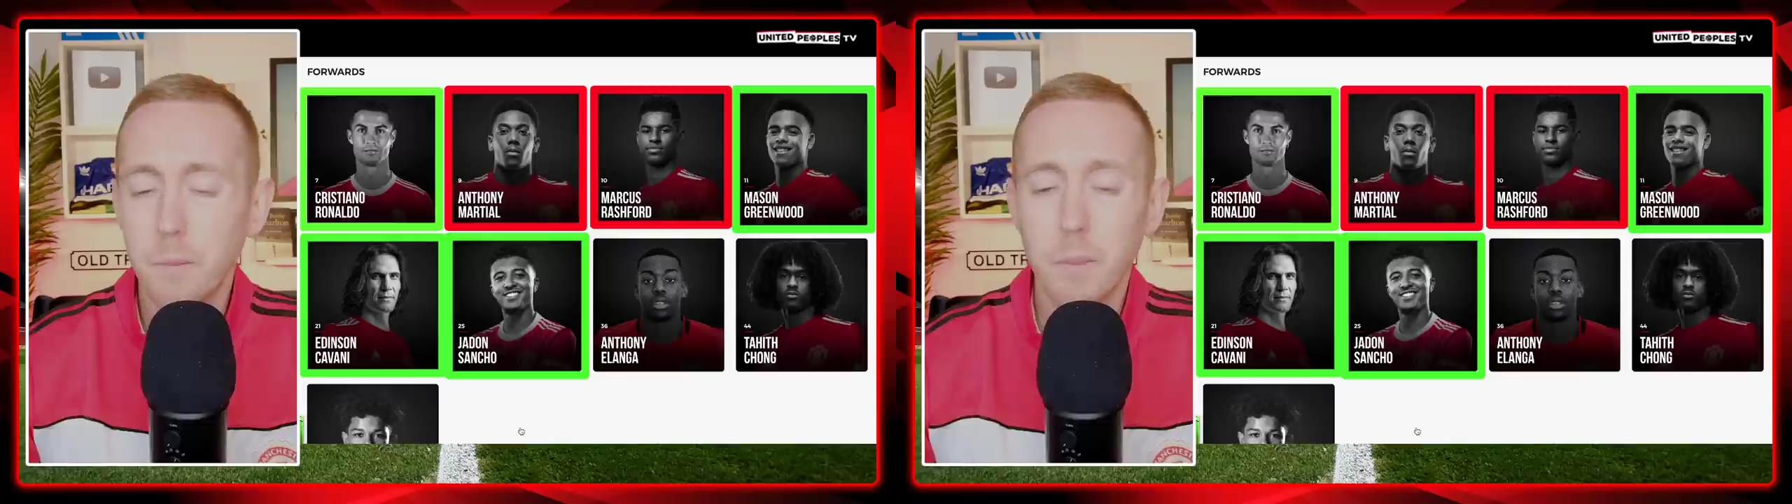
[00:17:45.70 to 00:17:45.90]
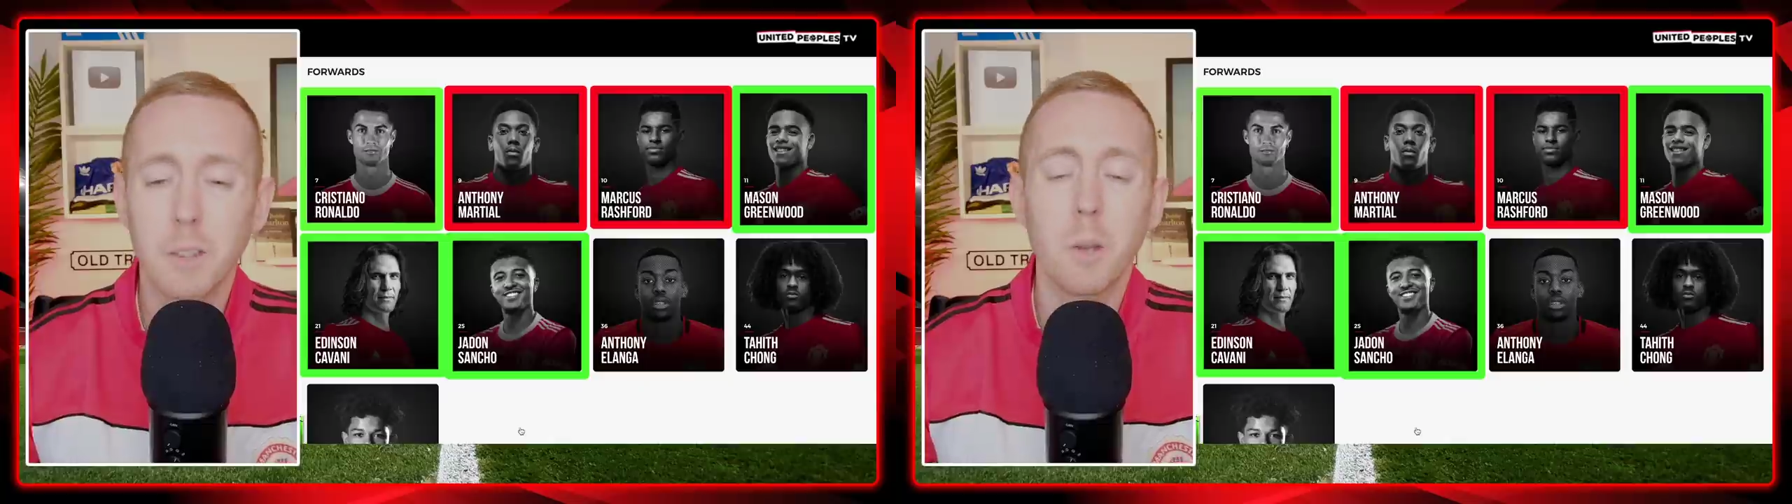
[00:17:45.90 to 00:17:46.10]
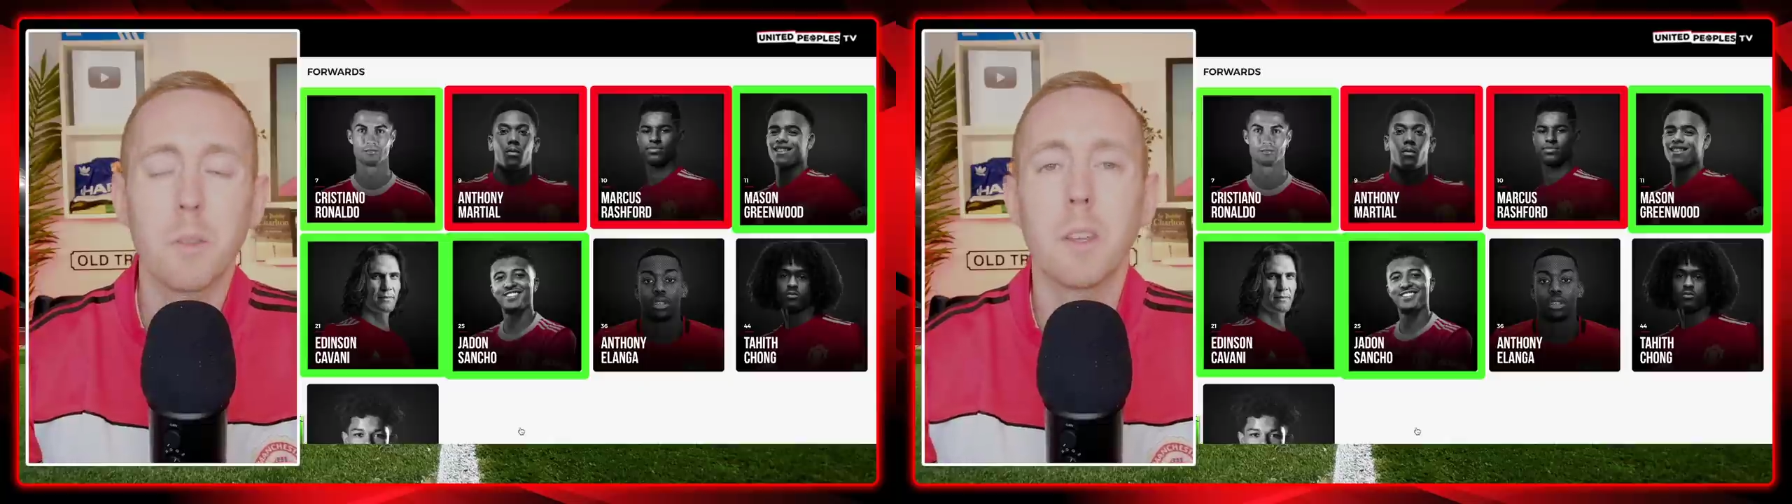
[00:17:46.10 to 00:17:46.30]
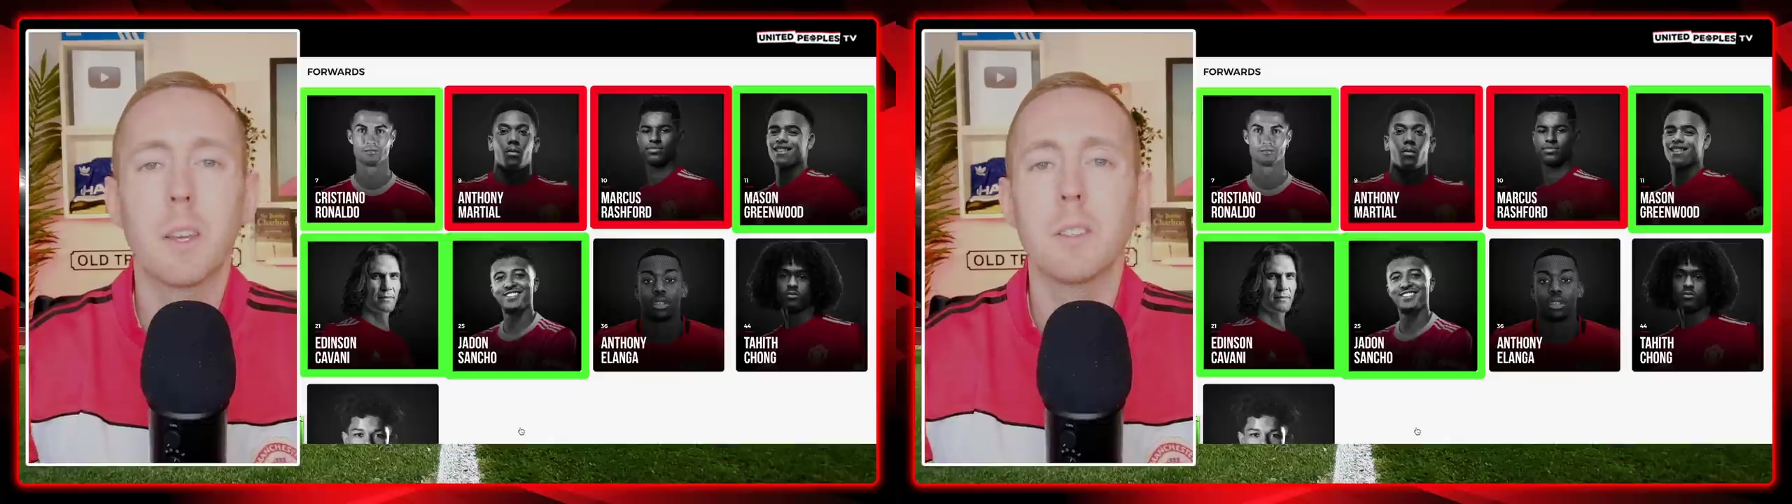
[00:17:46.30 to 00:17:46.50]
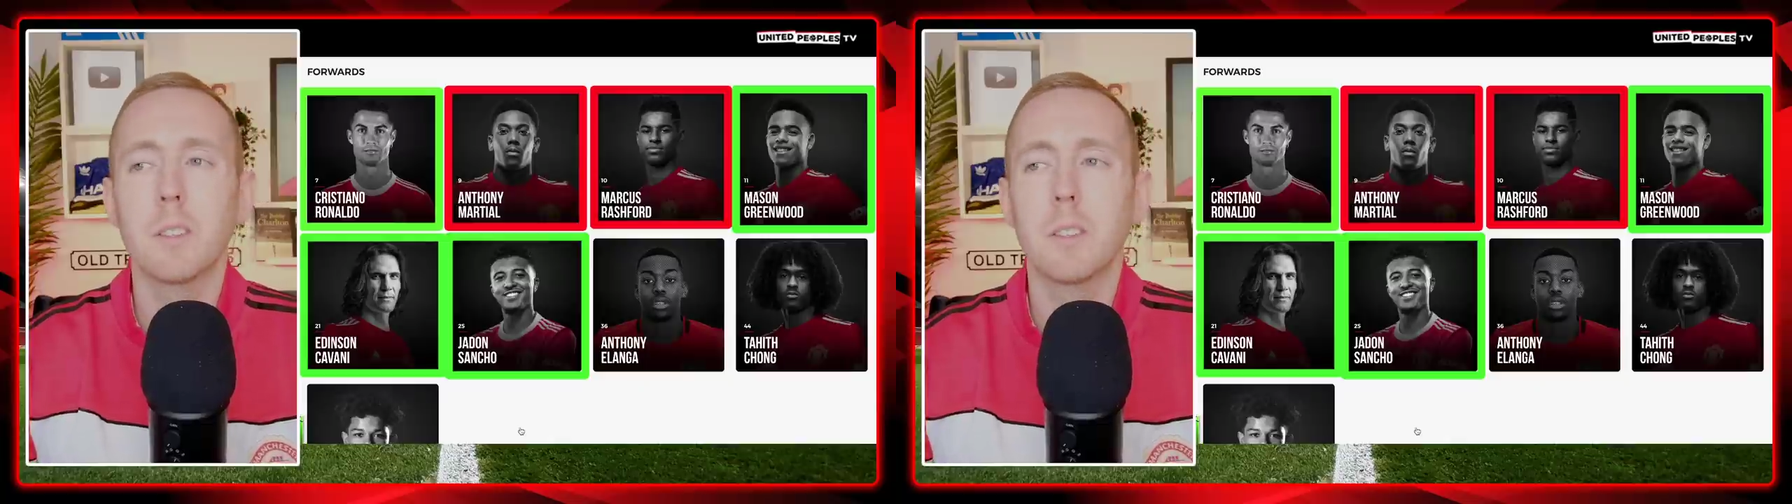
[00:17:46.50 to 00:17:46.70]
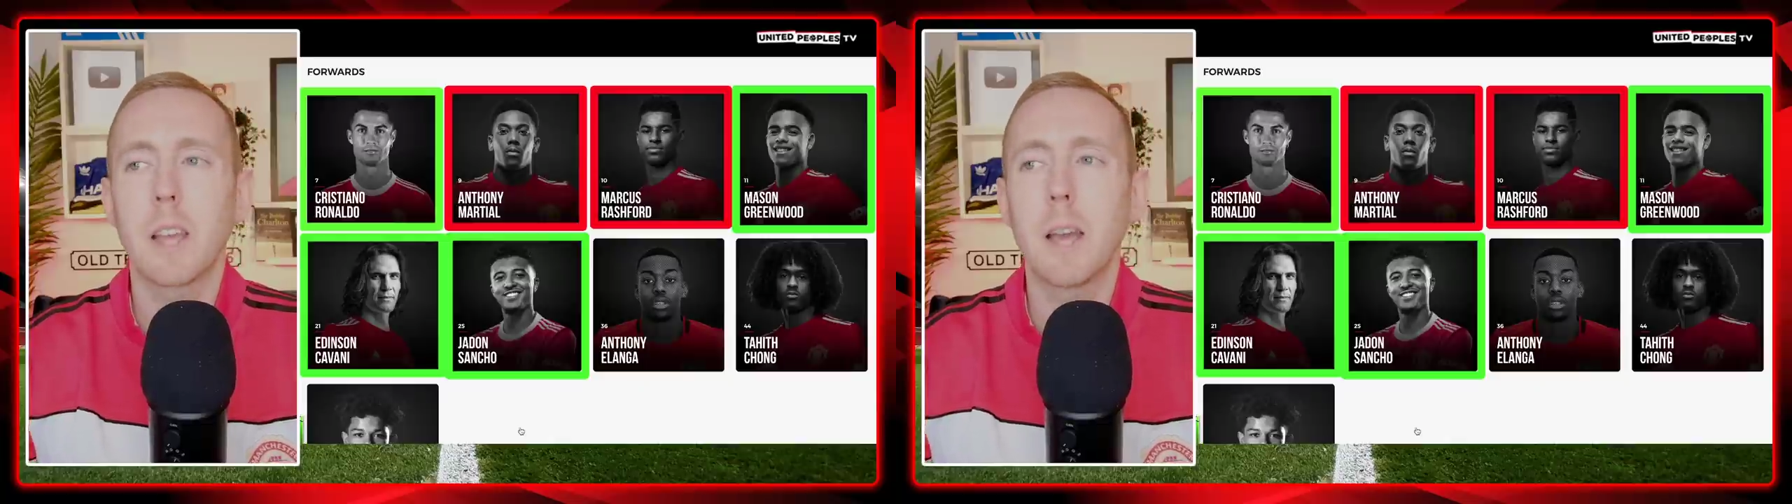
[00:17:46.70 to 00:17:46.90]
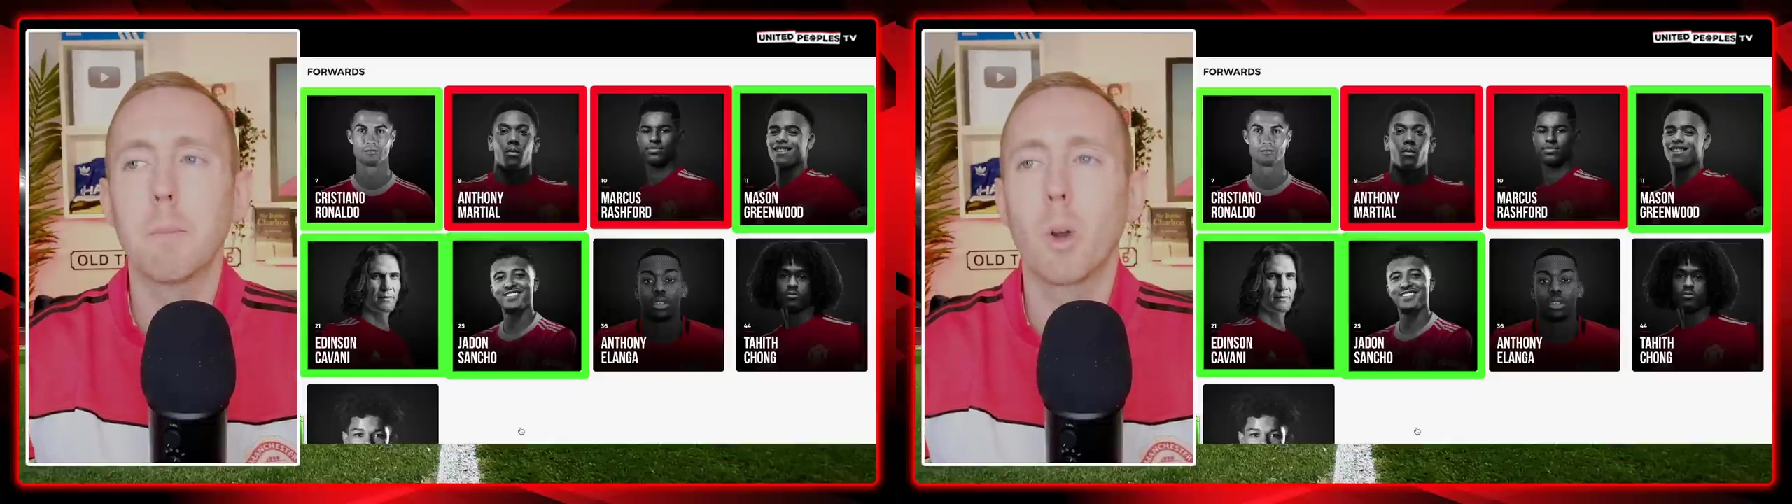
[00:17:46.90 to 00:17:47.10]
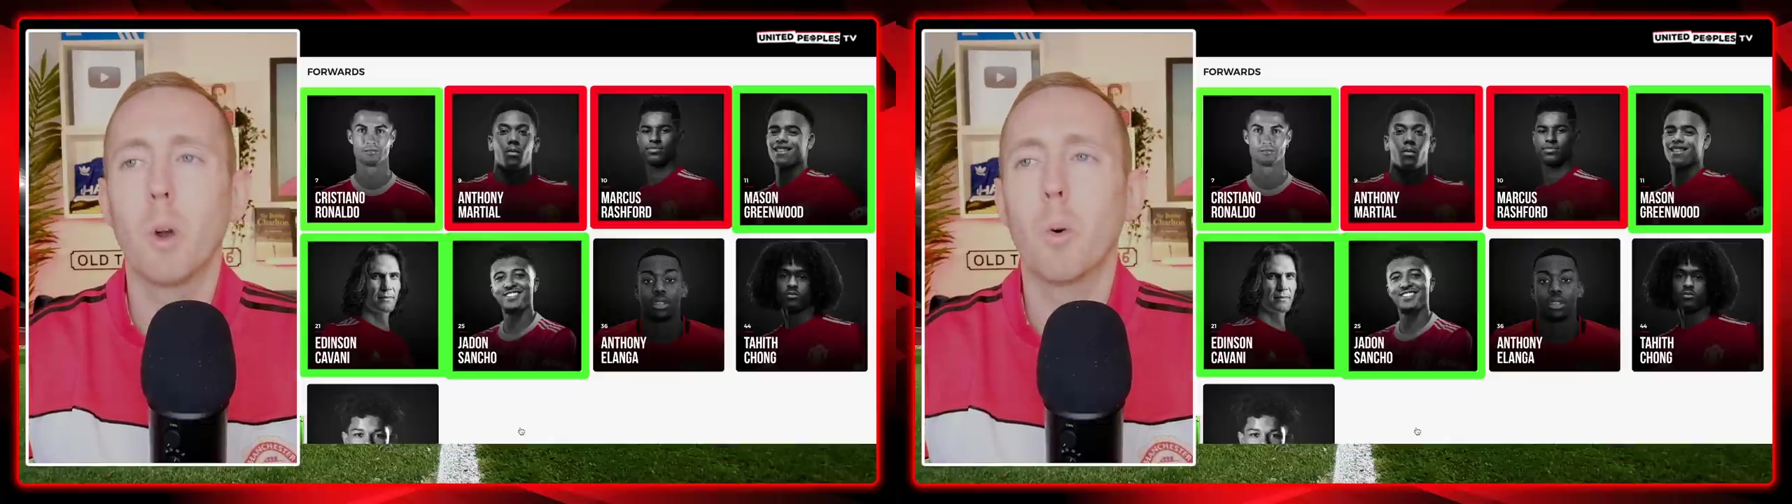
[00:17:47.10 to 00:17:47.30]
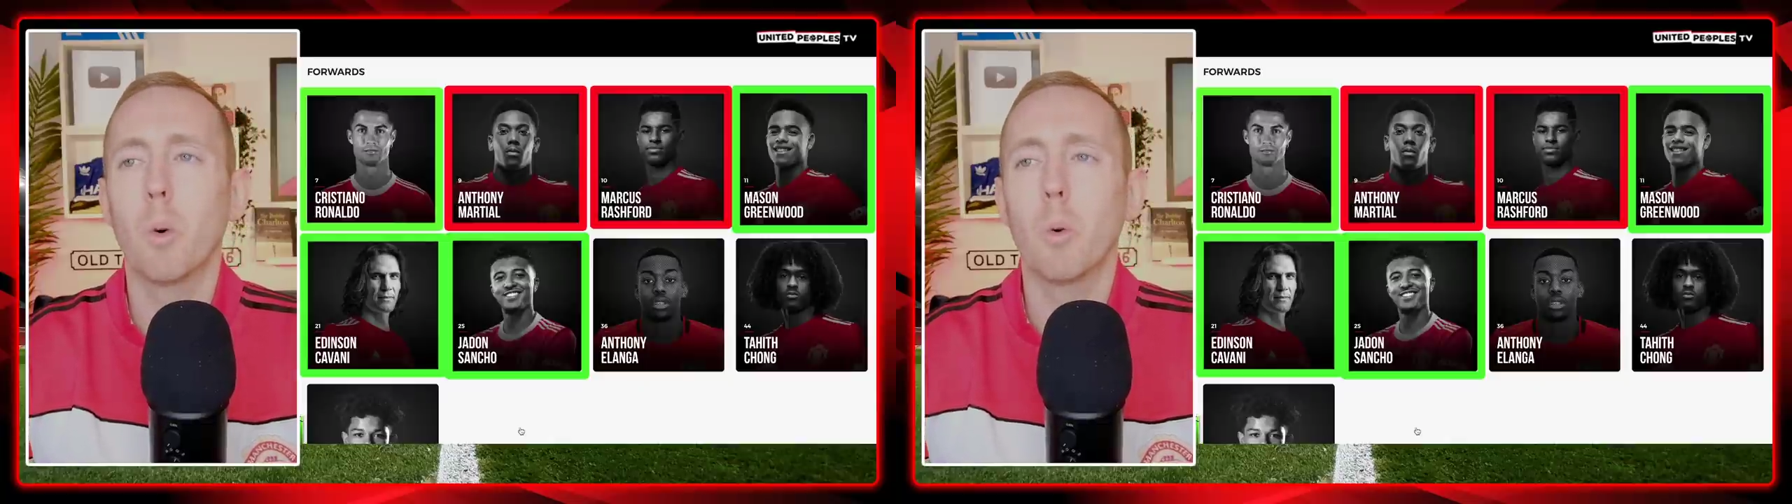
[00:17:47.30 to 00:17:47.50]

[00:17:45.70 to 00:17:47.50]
Now I don't think it's a scapegoat or